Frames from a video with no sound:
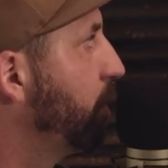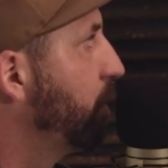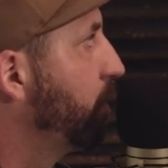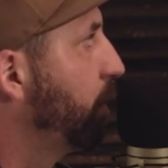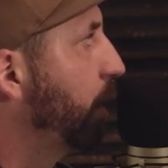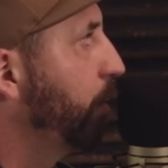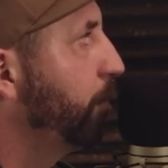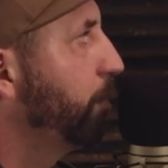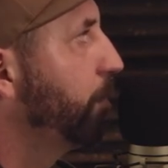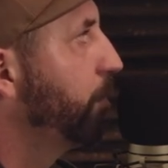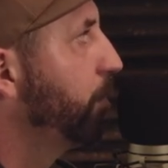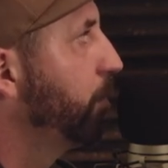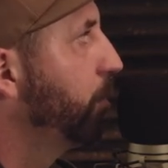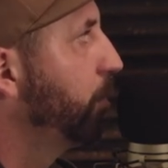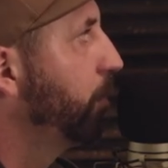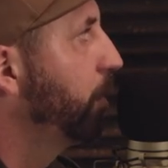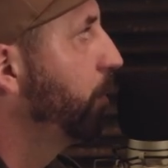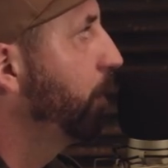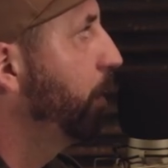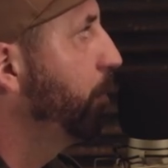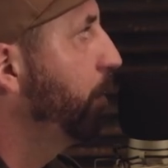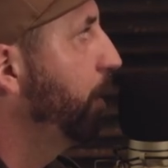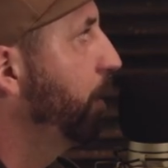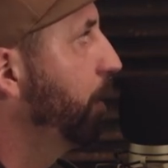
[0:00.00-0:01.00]
what do I what
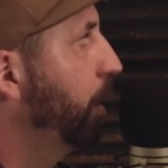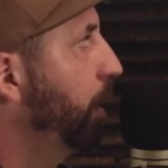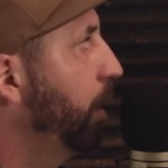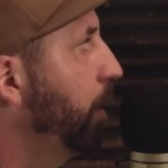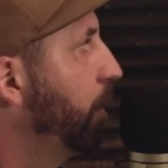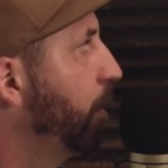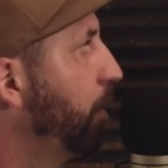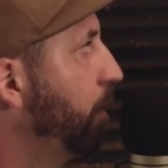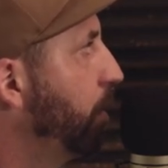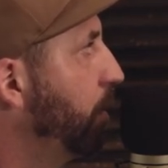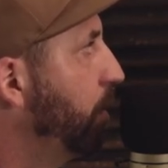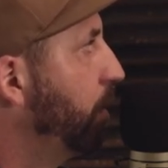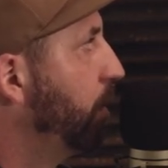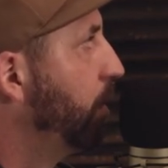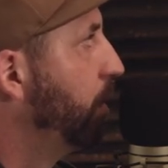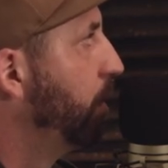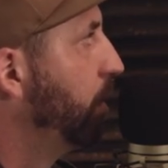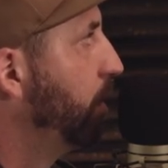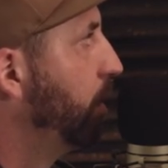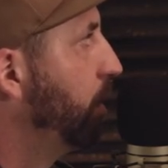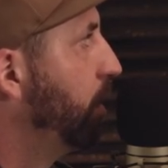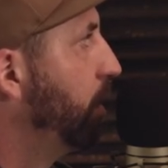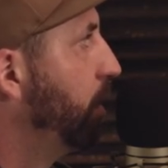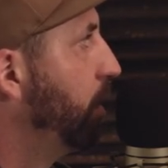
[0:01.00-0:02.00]
do I pay now?"
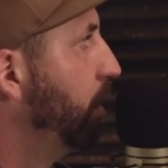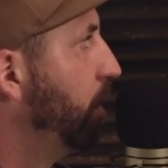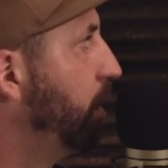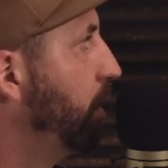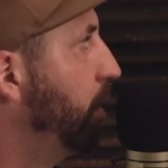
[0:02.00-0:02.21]
Yeah,